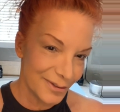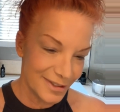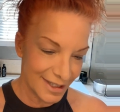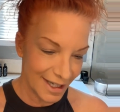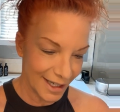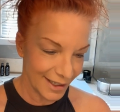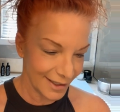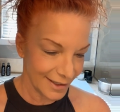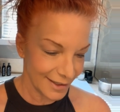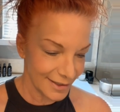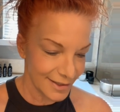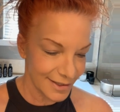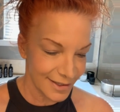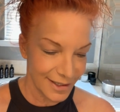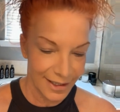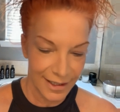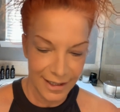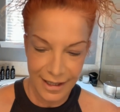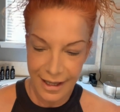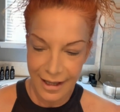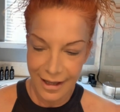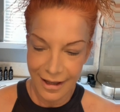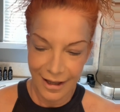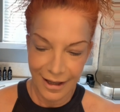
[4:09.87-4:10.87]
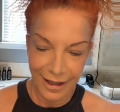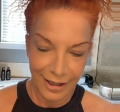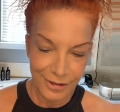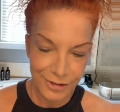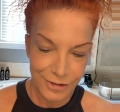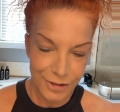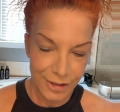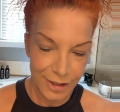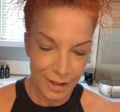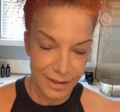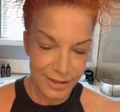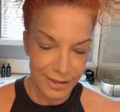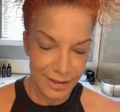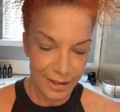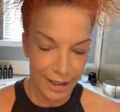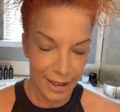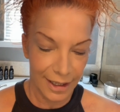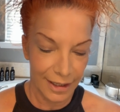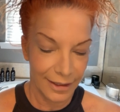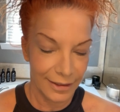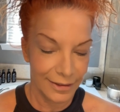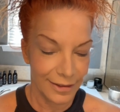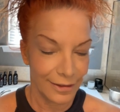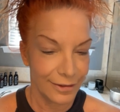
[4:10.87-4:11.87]
Days and just
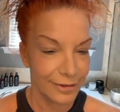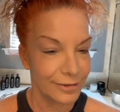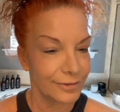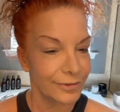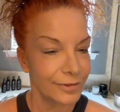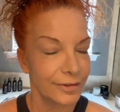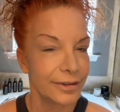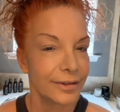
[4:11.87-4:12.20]
kind of,